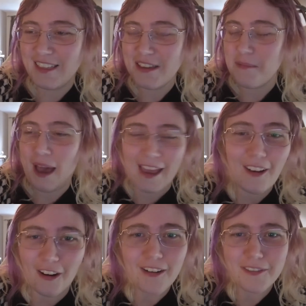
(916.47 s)

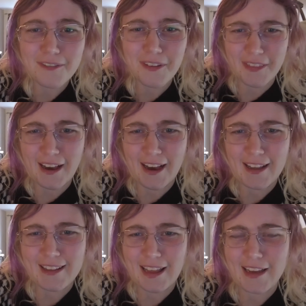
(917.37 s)
payoff for that?
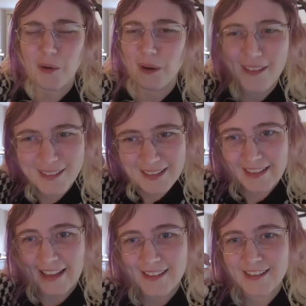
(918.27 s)
Like, where's the
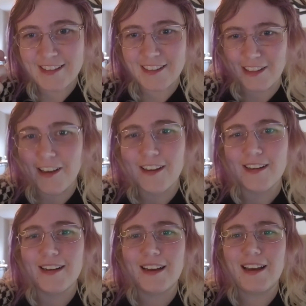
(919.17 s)
lessons
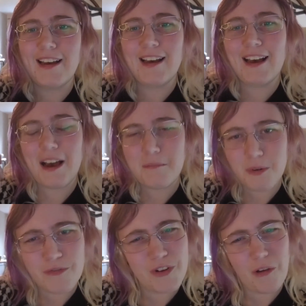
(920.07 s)
learned and
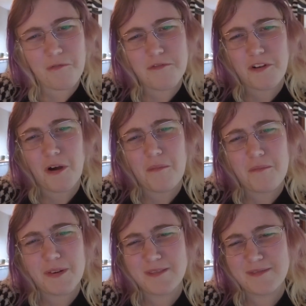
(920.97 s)
moved on from?
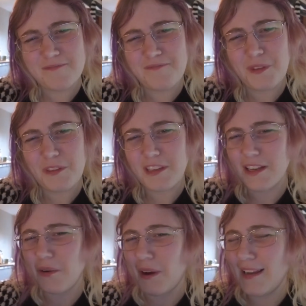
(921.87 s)
But nothing
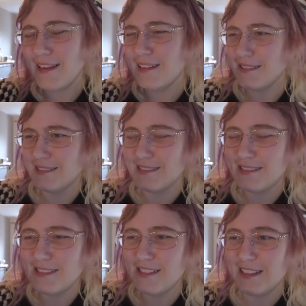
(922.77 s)
quite
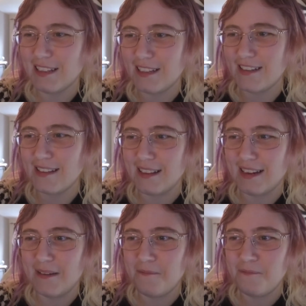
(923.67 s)
linked
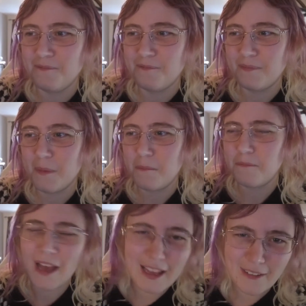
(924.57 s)
there.
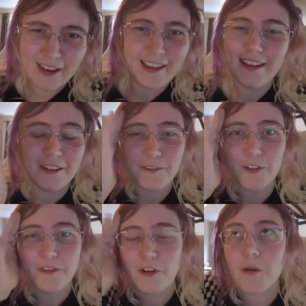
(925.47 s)
But anyway,
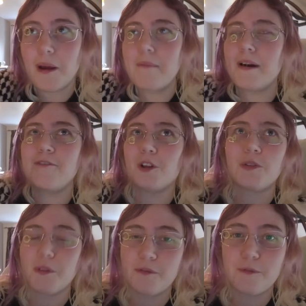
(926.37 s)
for all my
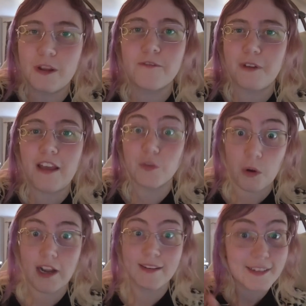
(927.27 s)
faults with phase
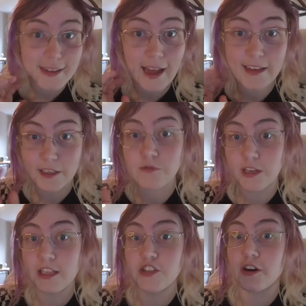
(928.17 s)
one, I did
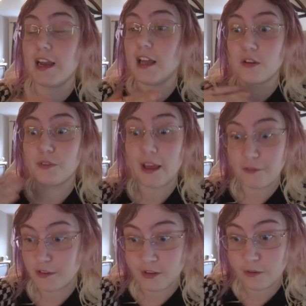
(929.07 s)
really enjoy it. I loved
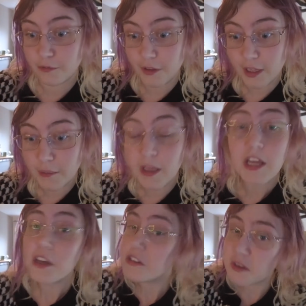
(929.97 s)
every single film,
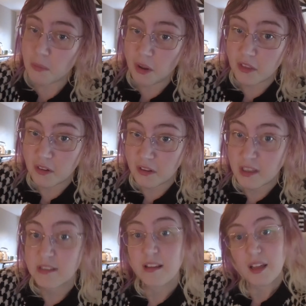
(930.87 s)
some more than others.